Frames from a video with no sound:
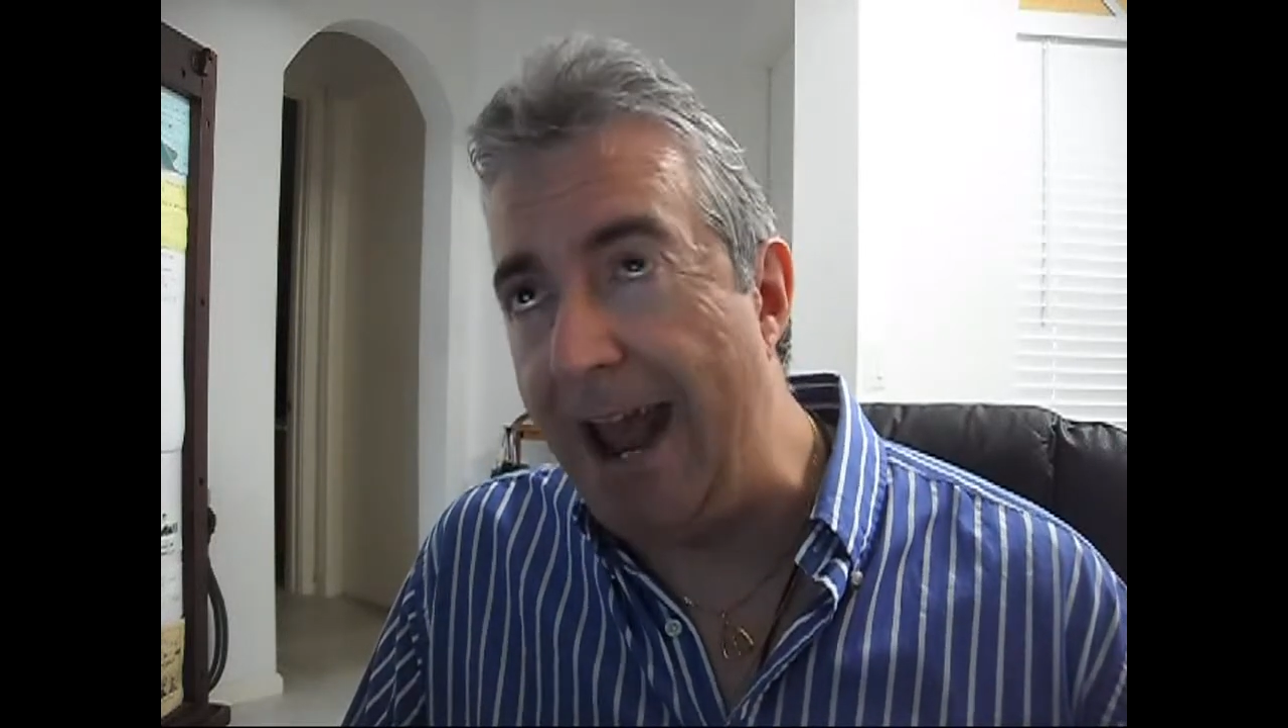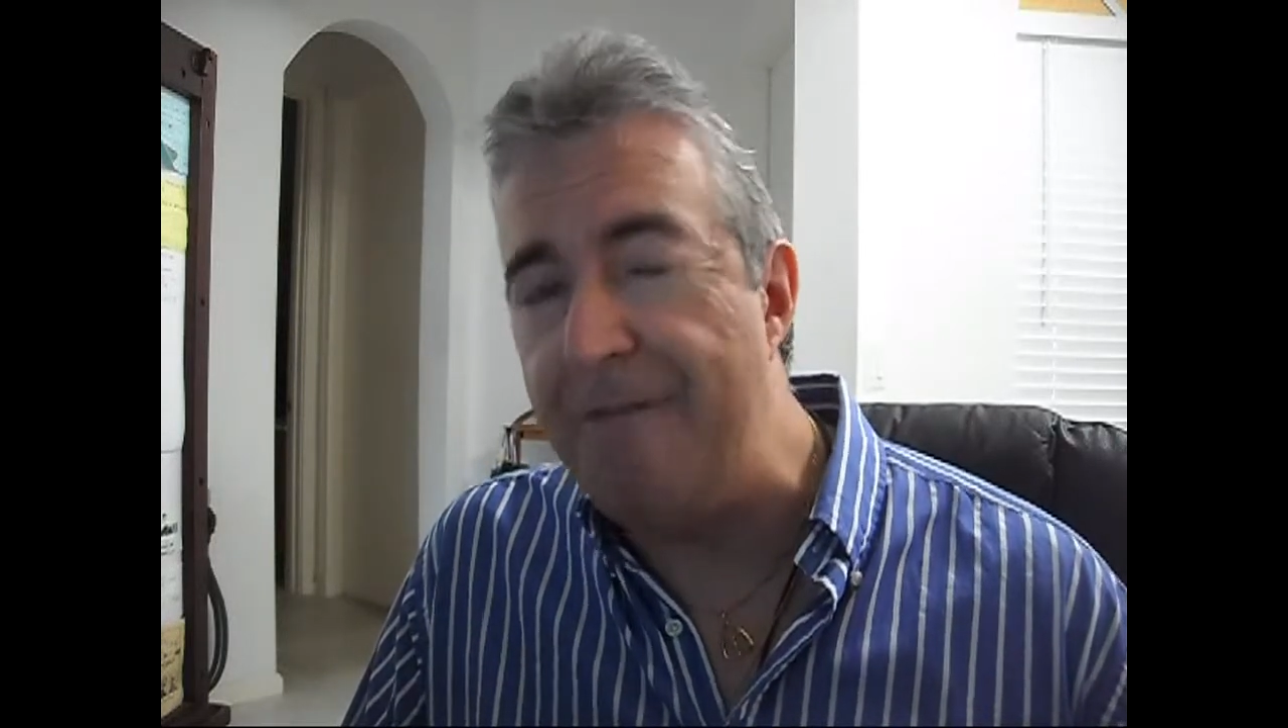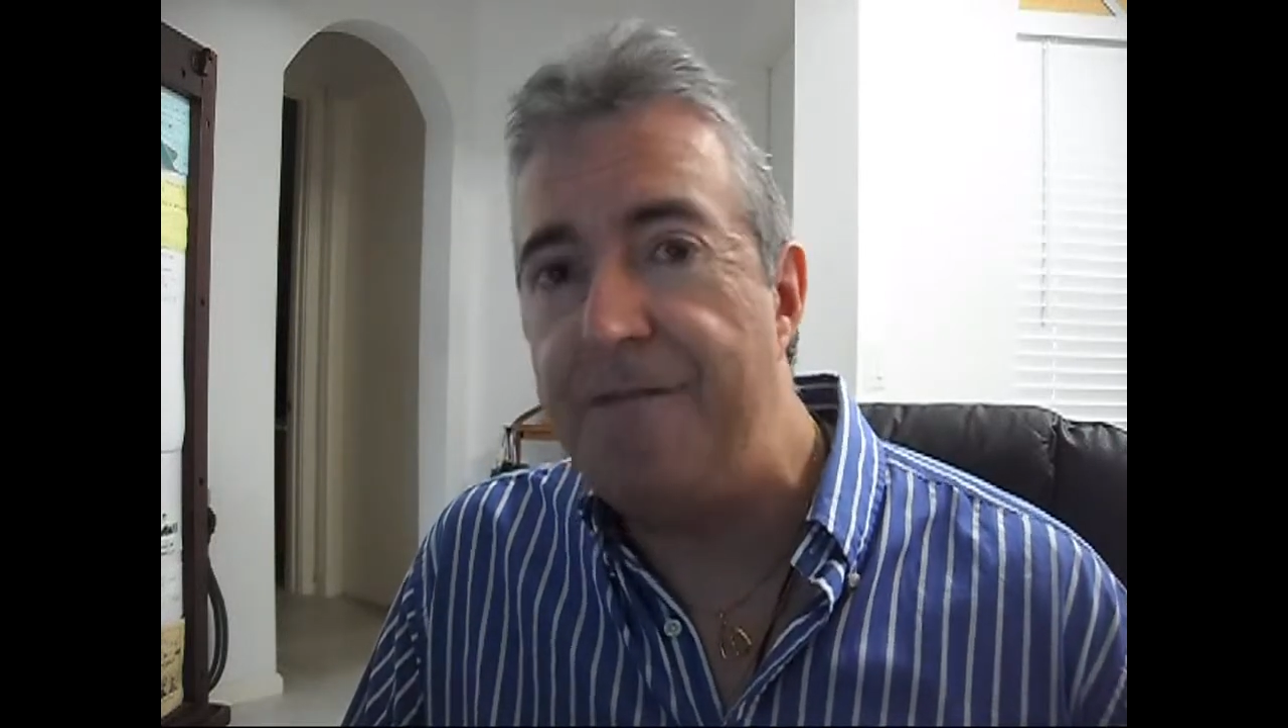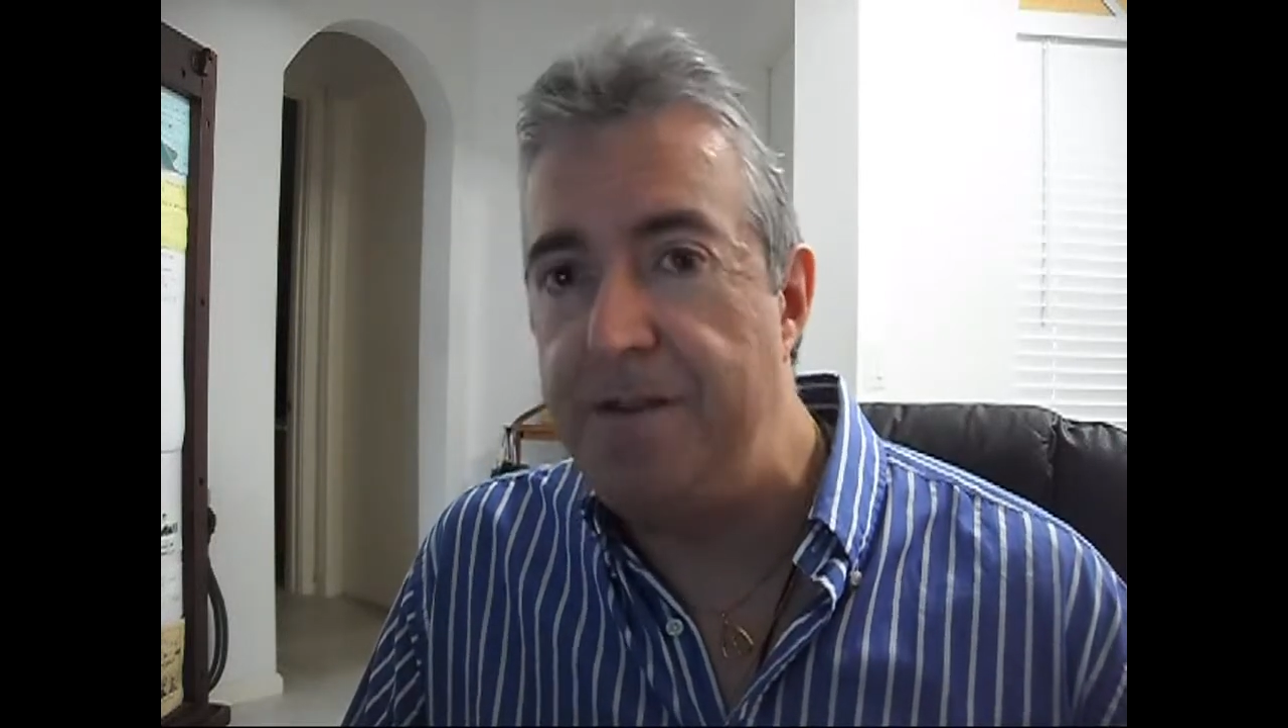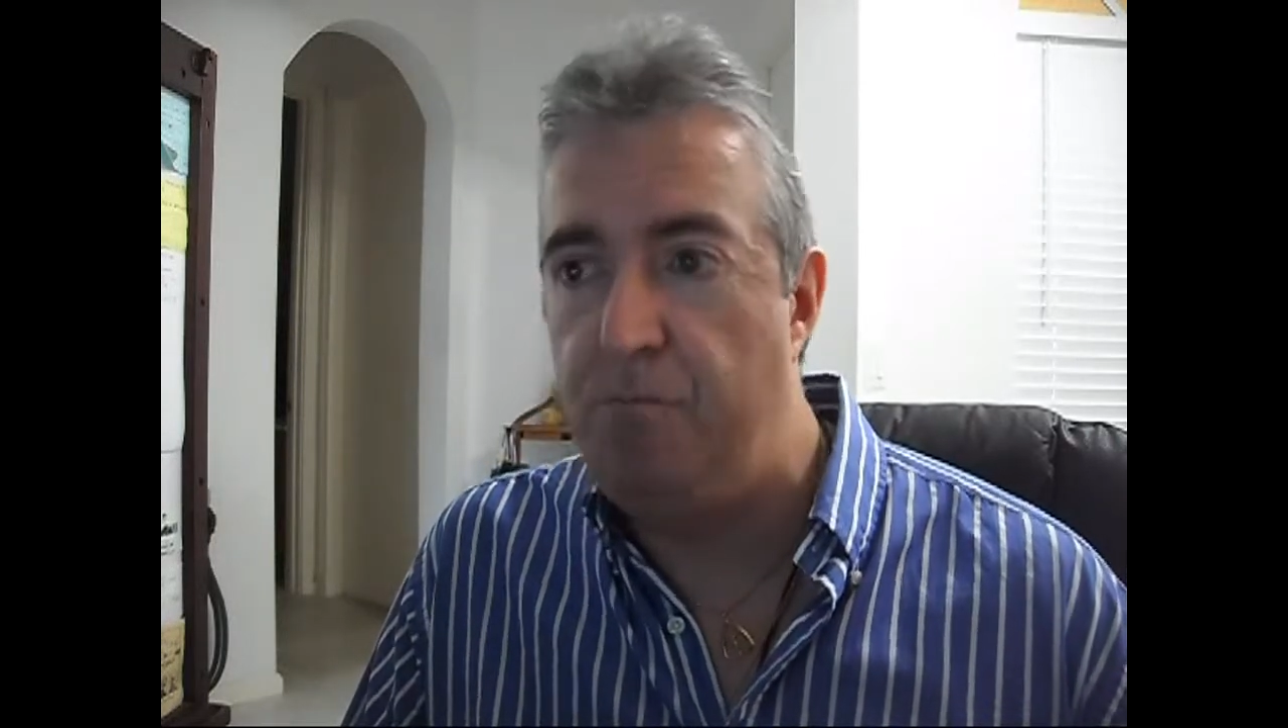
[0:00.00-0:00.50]

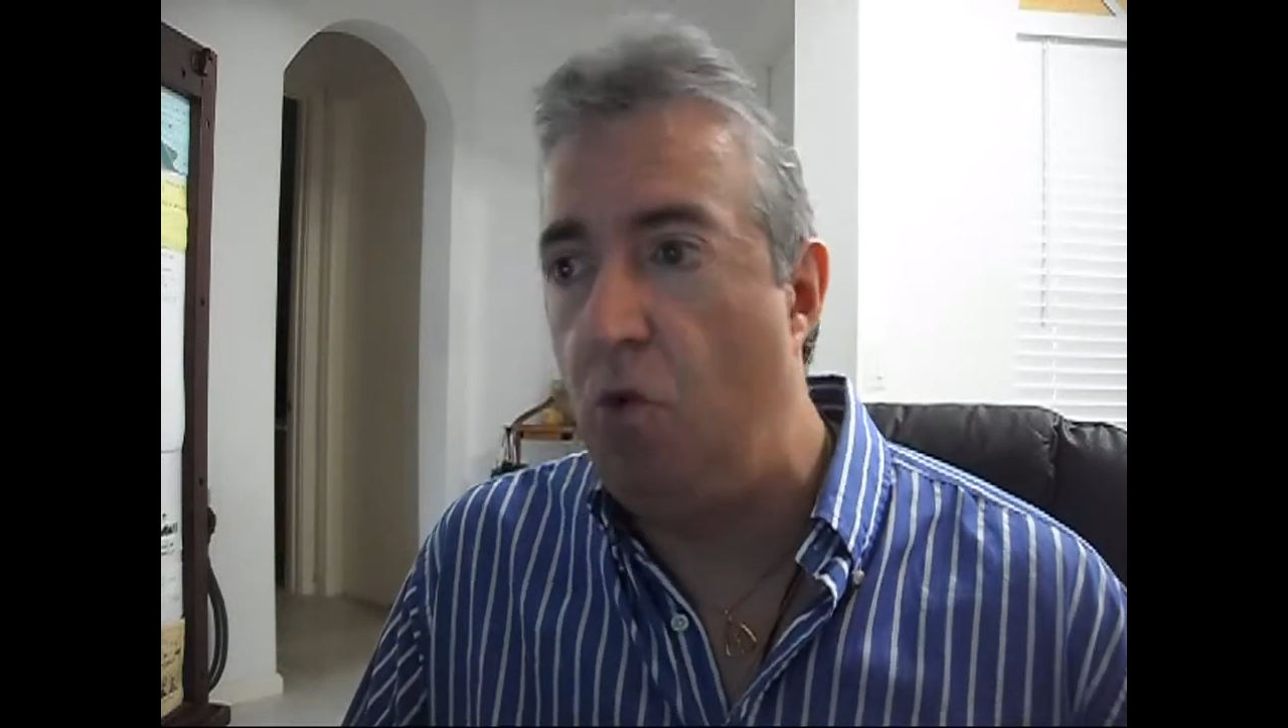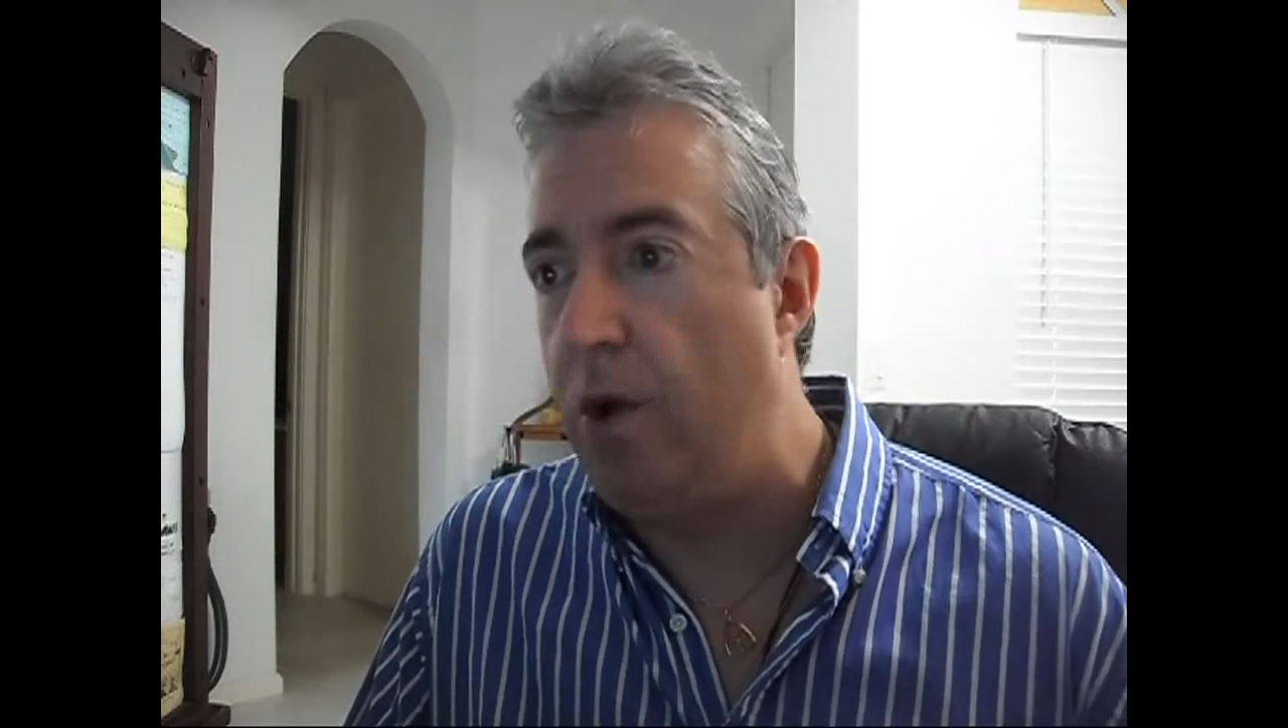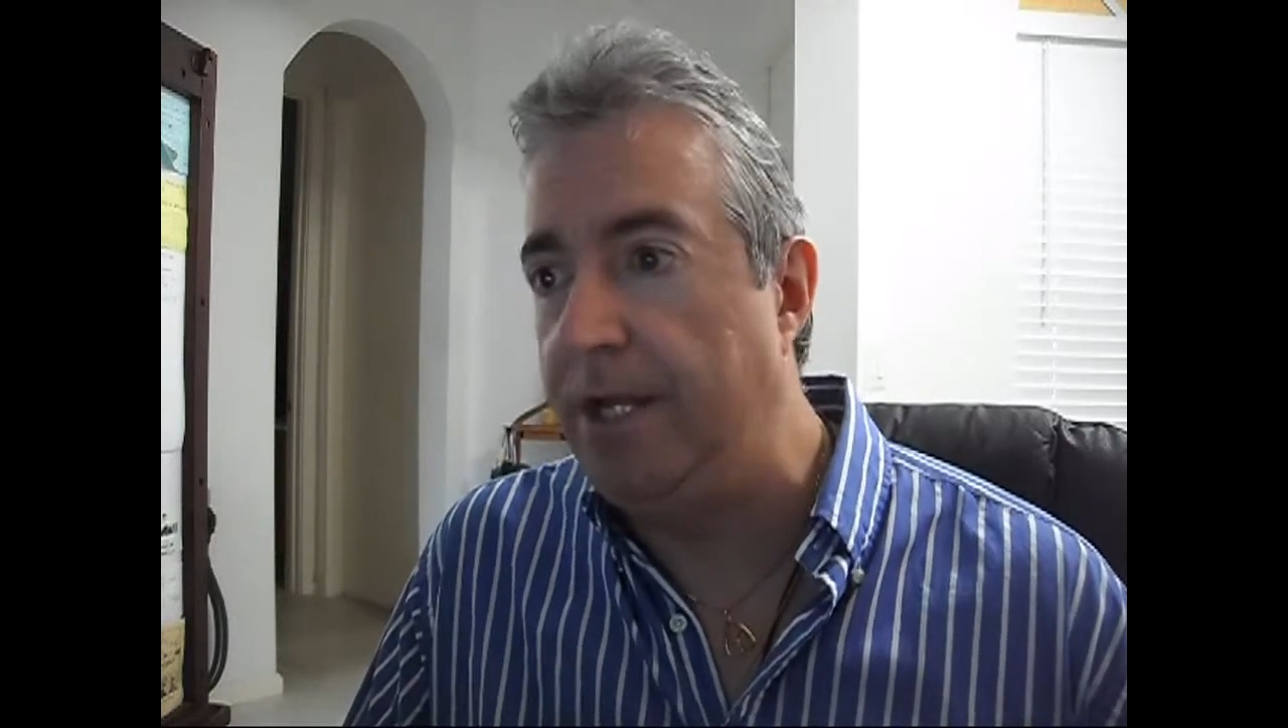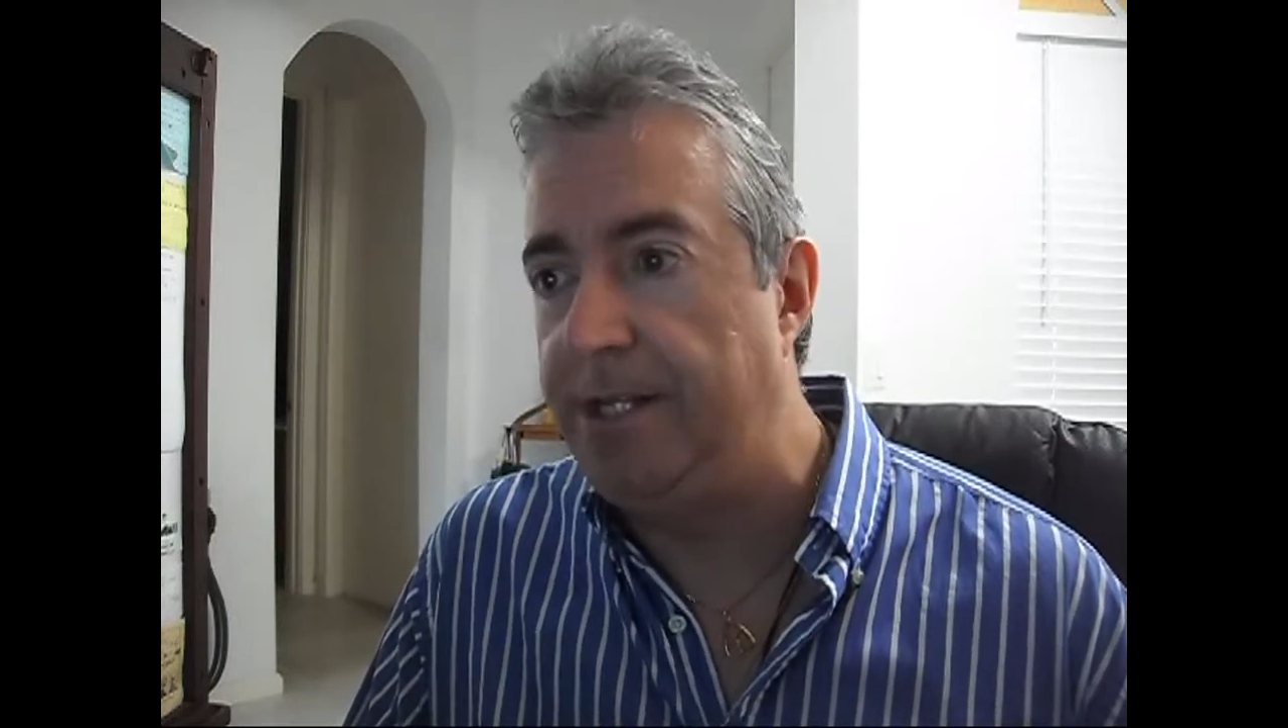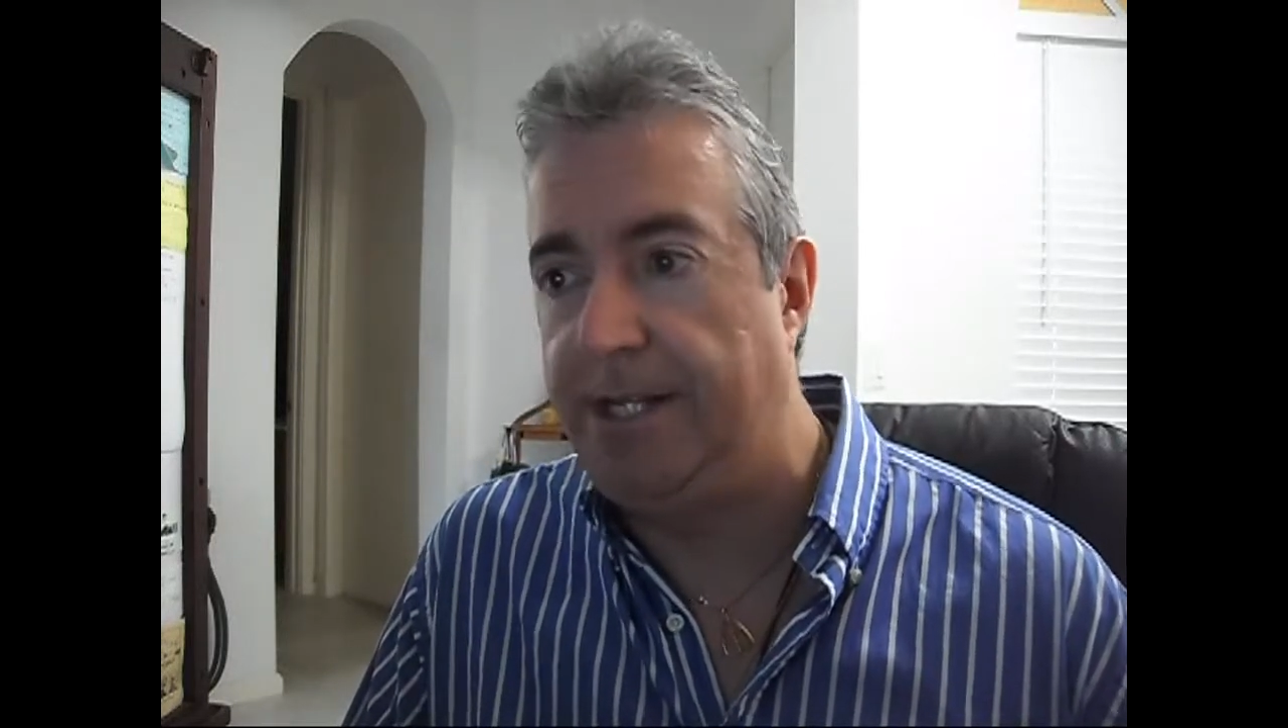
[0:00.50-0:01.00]
every morning